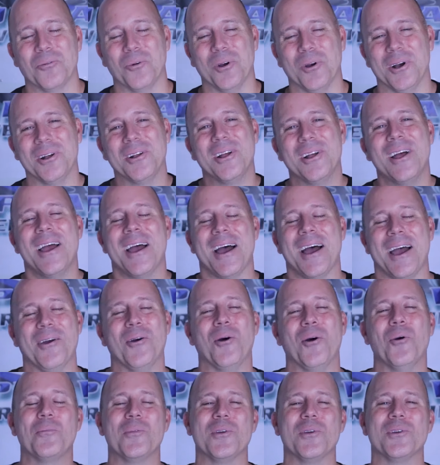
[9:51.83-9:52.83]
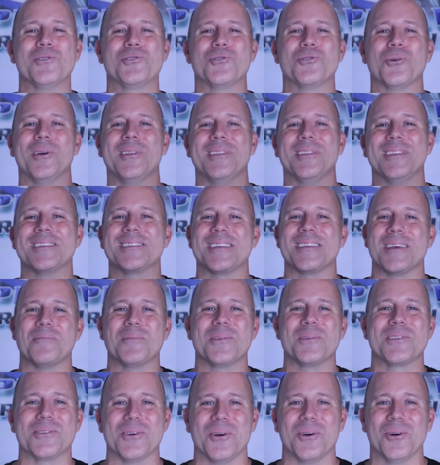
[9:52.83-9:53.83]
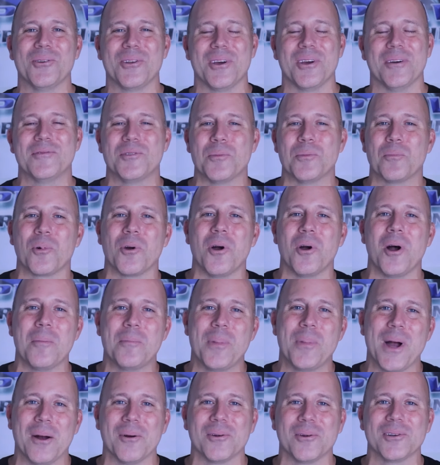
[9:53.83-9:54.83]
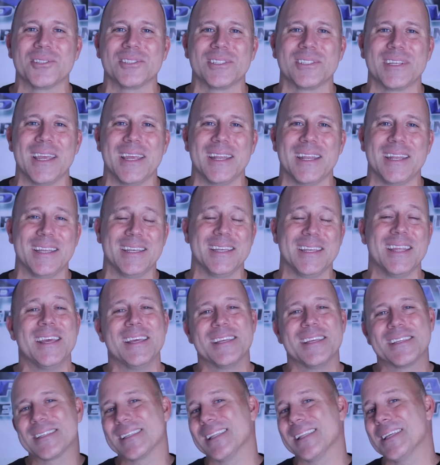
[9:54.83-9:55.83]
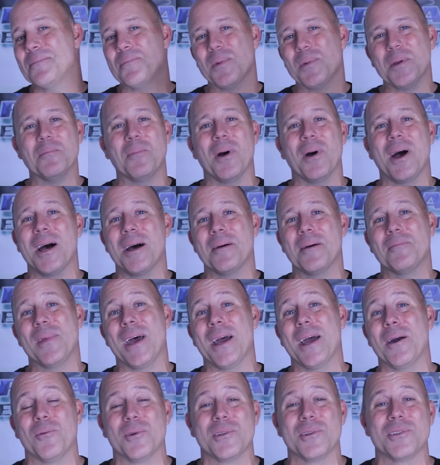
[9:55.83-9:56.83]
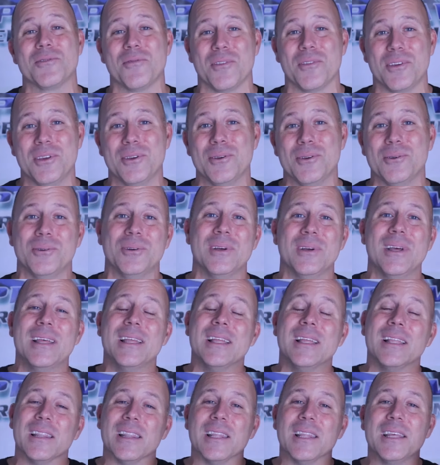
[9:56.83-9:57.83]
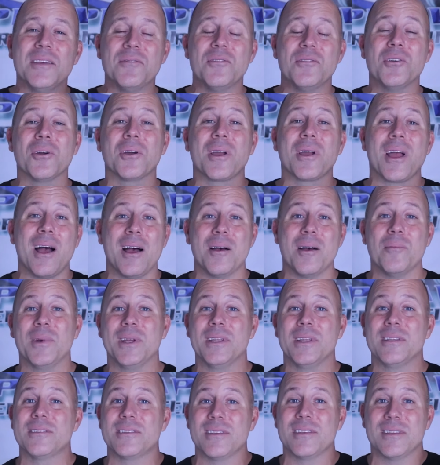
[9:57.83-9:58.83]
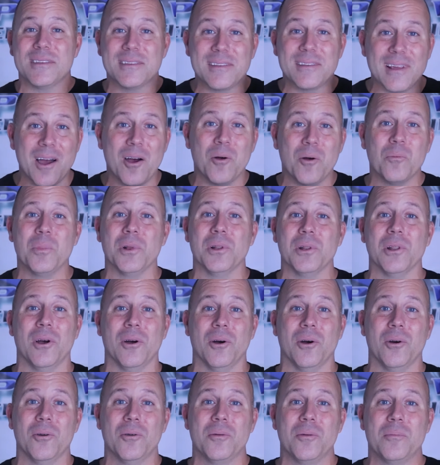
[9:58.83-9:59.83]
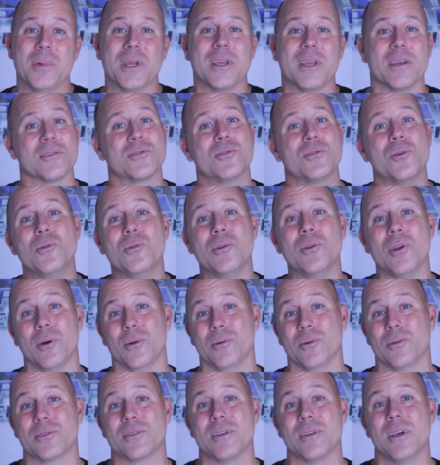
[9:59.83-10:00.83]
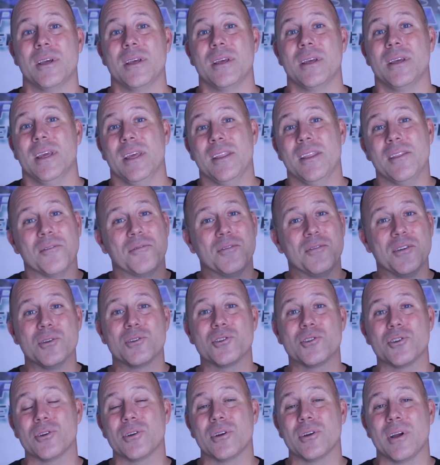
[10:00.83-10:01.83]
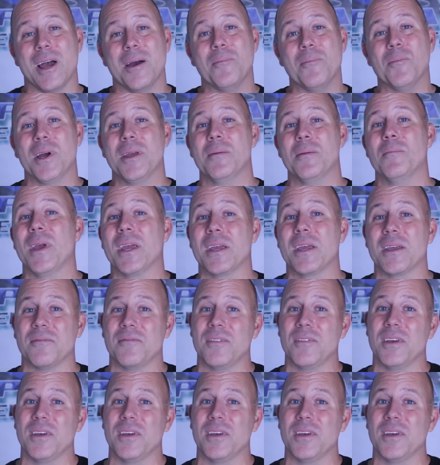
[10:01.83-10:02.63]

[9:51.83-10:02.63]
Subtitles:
Well, I hope you enjoyed this episode of DuPraw Power Skating. Sleeping Bob, that one's for you. Leave your comments down below, because who knows? In the future, I might make